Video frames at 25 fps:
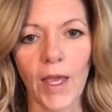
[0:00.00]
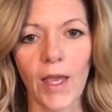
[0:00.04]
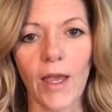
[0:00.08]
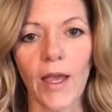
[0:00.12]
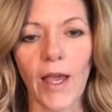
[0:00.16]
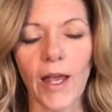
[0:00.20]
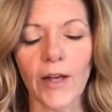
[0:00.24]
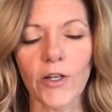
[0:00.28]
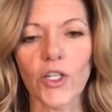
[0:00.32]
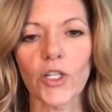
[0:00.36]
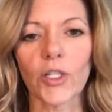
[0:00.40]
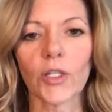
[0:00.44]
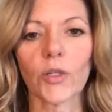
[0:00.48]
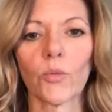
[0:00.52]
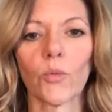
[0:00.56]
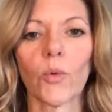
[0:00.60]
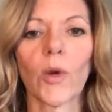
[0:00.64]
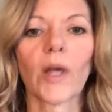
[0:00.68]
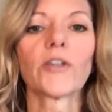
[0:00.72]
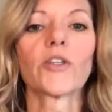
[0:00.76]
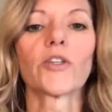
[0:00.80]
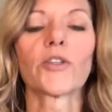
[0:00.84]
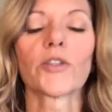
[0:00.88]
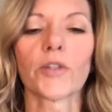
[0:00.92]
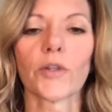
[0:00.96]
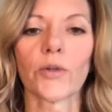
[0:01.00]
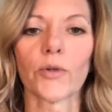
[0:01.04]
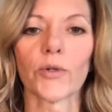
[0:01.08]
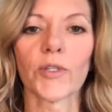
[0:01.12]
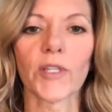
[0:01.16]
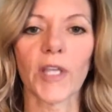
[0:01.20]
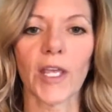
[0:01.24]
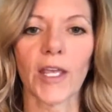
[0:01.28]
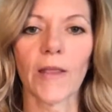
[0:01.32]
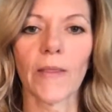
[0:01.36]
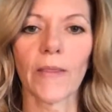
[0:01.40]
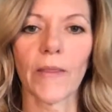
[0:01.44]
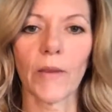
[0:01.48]
actually registers
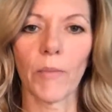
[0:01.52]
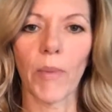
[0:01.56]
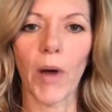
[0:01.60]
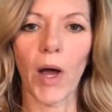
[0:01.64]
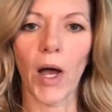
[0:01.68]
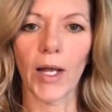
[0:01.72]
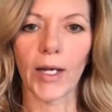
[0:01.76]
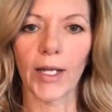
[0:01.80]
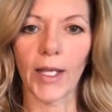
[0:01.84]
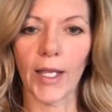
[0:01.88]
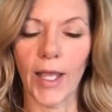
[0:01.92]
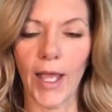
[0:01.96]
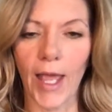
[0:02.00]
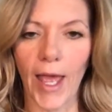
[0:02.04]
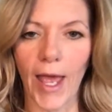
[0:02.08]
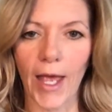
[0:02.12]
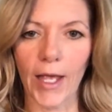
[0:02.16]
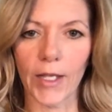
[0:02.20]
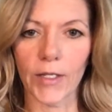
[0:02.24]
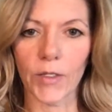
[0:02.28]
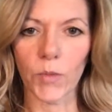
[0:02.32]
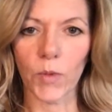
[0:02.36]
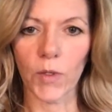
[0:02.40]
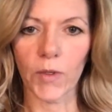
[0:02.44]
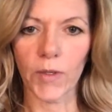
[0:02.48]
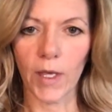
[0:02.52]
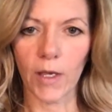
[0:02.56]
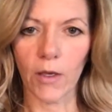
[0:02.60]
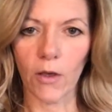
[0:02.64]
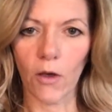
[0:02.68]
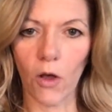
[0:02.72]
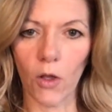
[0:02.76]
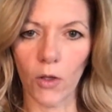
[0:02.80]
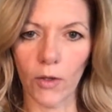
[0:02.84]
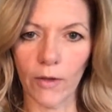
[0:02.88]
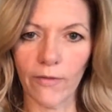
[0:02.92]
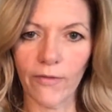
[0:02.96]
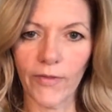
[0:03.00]
in the body as what they
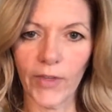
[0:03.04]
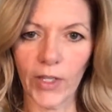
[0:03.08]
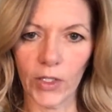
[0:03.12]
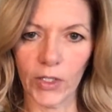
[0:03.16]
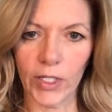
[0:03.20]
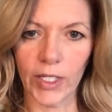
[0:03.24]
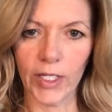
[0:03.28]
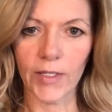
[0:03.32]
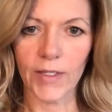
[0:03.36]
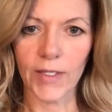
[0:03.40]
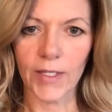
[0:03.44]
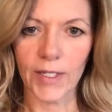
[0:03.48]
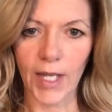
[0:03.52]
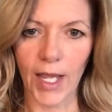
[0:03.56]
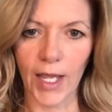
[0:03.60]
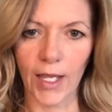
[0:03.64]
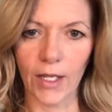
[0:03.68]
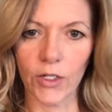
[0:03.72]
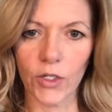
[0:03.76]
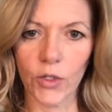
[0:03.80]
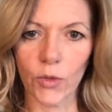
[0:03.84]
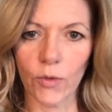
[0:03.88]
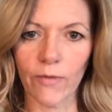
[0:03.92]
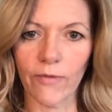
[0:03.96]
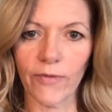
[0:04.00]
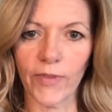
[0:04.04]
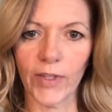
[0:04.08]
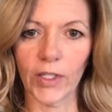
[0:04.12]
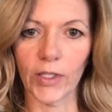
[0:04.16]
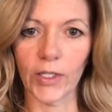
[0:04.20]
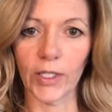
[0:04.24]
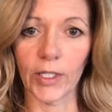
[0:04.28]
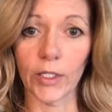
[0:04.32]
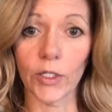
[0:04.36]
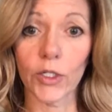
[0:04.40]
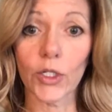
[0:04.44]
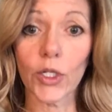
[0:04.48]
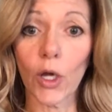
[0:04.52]
call a feeling state or
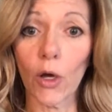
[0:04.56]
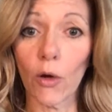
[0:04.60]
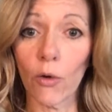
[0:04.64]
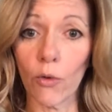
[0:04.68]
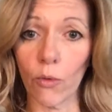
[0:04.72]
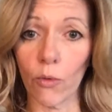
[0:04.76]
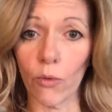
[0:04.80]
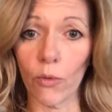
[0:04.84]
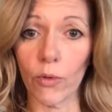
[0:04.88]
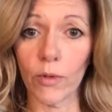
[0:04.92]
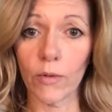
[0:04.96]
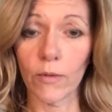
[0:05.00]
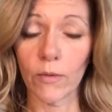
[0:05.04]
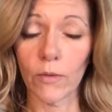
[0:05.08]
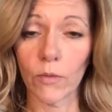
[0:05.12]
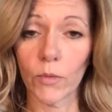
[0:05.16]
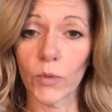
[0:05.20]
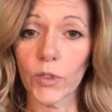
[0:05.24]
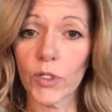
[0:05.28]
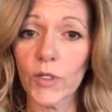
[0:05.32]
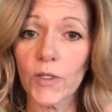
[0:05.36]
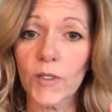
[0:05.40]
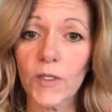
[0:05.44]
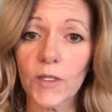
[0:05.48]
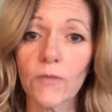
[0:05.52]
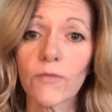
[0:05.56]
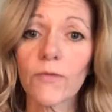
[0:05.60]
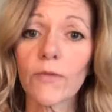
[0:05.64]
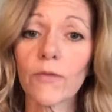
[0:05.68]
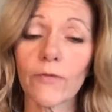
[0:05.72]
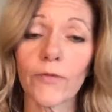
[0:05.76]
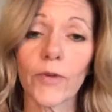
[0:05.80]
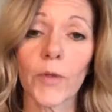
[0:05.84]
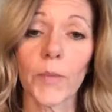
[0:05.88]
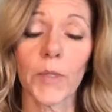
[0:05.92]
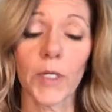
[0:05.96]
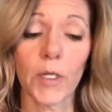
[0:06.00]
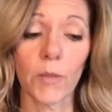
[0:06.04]
feeling tone, which is different
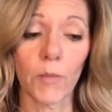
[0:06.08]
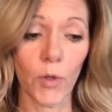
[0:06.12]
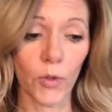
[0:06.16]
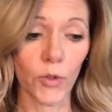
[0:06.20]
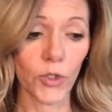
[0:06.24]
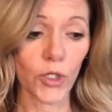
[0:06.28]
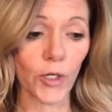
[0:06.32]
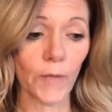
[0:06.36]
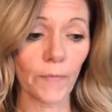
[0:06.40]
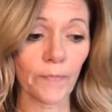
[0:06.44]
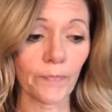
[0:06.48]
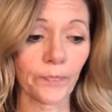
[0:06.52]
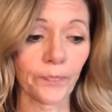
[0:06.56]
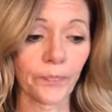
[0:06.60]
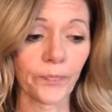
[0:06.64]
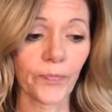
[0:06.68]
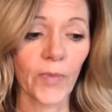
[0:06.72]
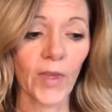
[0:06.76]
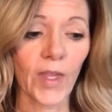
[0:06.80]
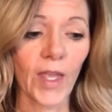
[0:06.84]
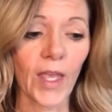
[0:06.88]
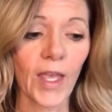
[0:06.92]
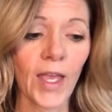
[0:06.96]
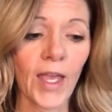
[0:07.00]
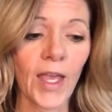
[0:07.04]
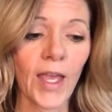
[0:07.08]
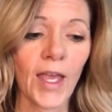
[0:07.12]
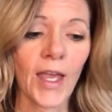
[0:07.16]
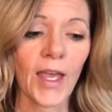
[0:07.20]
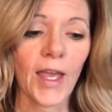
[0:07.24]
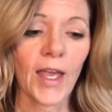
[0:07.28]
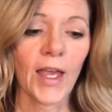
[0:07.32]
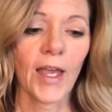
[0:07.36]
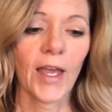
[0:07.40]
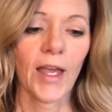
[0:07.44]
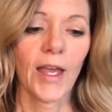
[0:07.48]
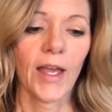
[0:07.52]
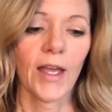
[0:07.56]
from an emotion.
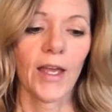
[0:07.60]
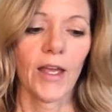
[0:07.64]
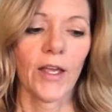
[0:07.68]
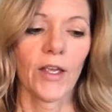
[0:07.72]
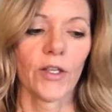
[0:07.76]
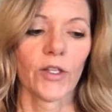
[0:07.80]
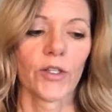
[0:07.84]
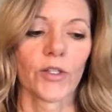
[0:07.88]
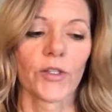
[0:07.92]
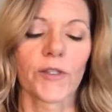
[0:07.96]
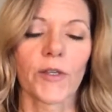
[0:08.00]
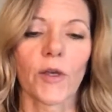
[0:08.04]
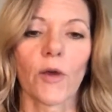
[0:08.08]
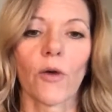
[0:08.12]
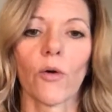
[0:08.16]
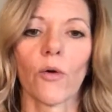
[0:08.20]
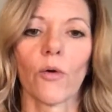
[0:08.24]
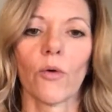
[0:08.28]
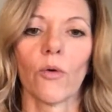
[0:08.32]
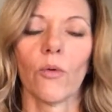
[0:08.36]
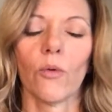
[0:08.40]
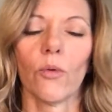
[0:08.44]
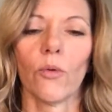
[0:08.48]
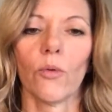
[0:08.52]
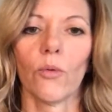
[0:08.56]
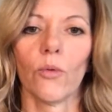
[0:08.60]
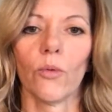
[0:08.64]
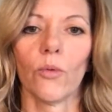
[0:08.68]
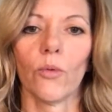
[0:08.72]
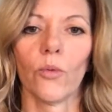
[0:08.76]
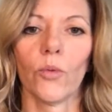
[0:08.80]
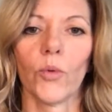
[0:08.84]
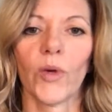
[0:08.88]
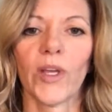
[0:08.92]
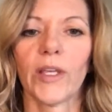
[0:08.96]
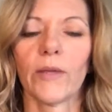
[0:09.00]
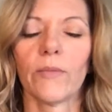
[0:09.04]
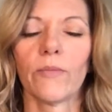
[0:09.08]
So
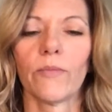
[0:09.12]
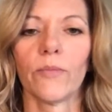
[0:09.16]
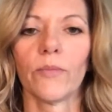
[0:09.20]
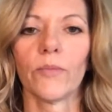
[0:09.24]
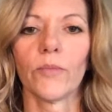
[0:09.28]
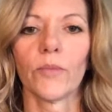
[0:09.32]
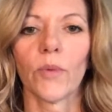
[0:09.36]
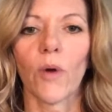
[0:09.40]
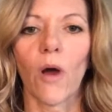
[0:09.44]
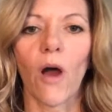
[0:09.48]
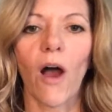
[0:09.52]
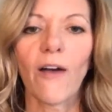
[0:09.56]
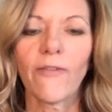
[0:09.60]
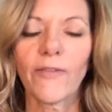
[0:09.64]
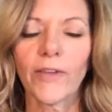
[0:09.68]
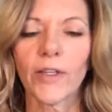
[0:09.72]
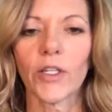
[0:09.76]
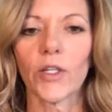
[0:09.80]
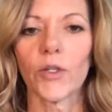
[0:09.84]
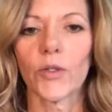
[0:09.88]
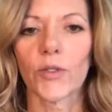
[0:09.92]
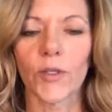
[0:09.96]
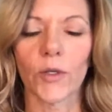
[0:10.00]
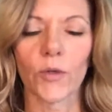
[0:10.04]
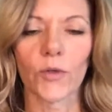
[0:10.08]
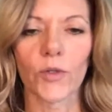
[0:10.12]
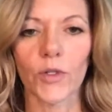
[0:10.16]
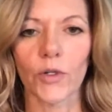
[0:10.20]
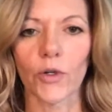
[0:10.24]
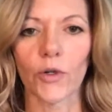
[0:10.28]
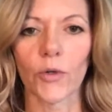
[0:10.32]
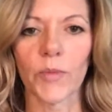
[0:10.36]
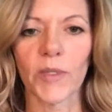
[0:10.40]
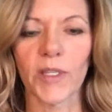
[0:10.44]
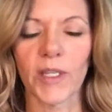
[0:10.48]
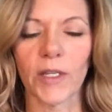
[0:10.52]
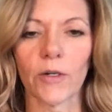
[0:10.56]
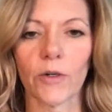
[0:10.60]
we often use those
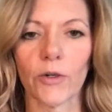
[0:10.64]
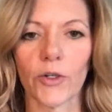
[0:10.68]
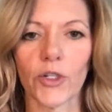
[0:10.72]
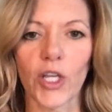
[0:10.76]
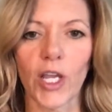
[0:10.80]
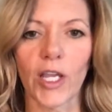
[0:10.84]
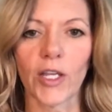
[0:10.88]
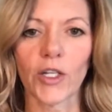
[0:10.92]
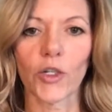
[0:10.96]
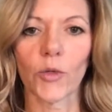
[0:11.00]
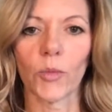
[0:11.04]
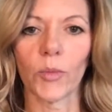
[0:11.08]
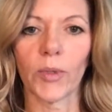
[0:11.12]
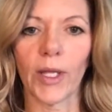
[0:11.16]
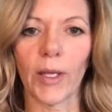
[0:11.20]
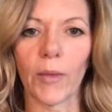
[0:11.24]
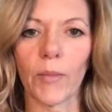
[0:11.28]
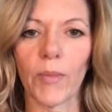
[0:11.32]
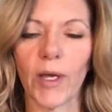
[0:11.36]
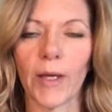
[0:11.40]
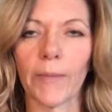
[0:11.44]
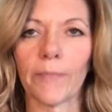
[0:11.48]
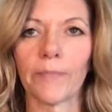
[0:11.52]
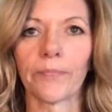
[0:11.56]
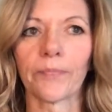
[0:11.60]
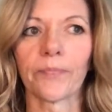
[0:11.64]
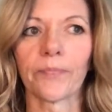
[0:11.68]
terms interchangeably, but